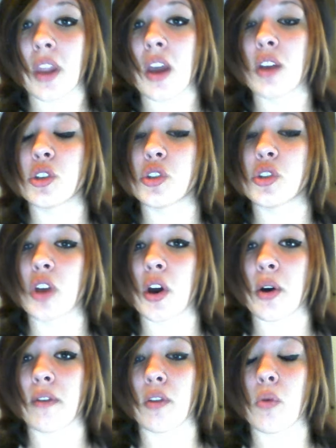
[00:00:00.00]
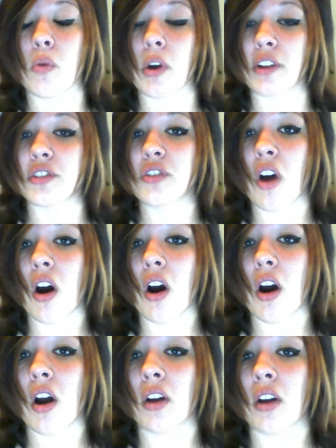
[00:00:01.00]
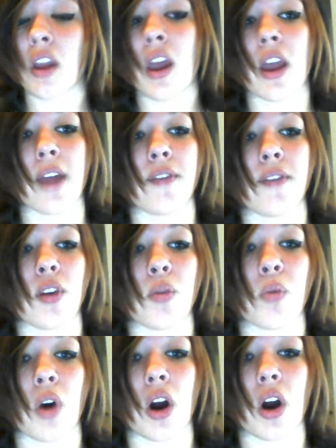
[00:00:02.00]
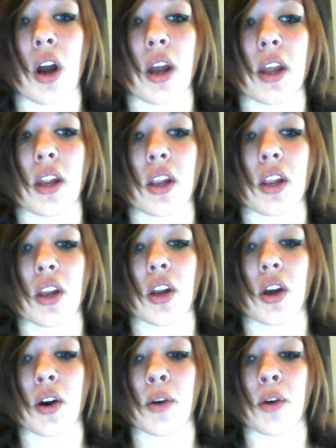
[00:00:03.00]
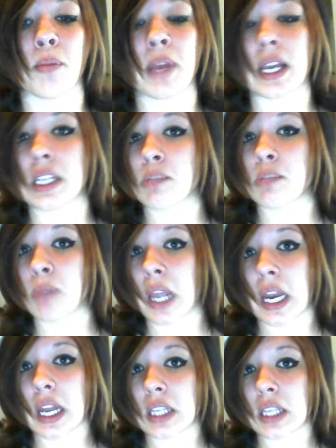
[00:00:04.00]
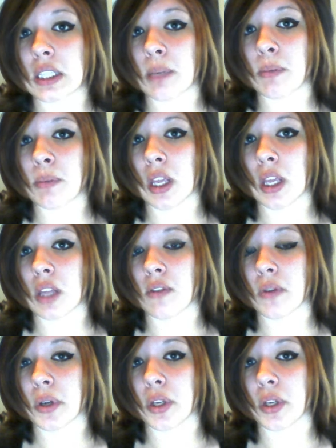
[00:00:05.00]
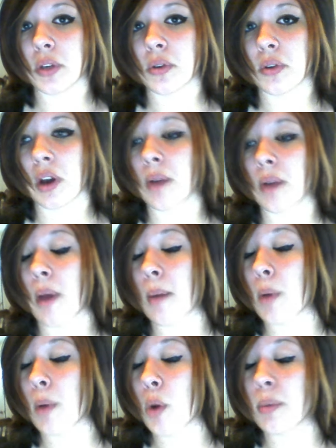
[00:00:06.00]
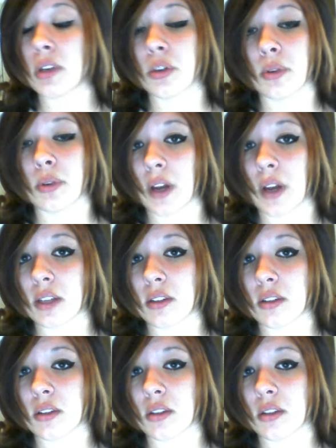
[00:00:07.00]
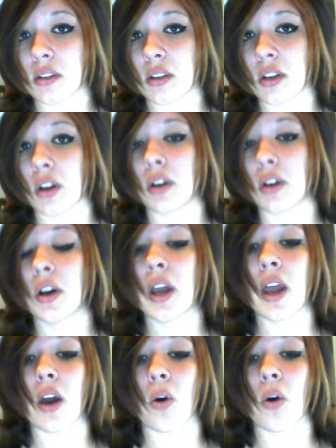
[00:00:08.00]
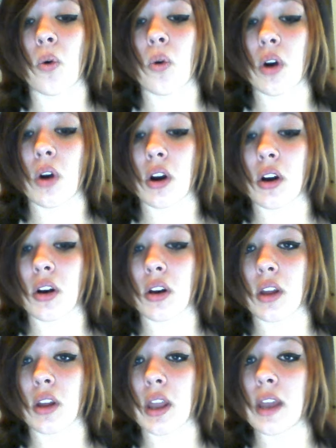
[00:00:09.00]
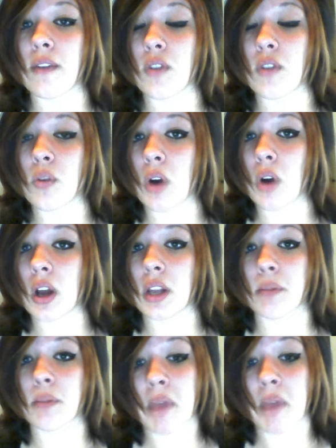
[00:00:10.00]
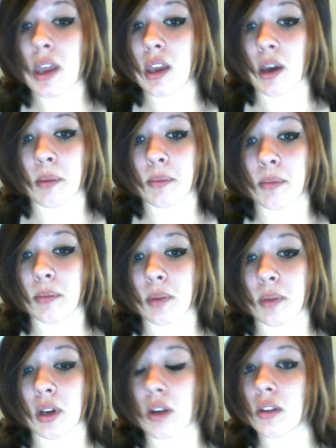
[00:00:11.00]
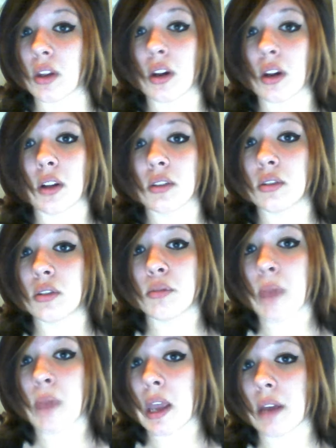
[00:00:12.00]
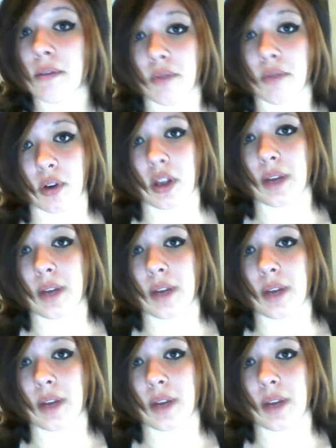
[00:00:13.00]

So if you want a song, if you want, you know, me explaining something for you, I'm open to advice, you know. Or if you want makeup, you know, then I'll do makeup for you.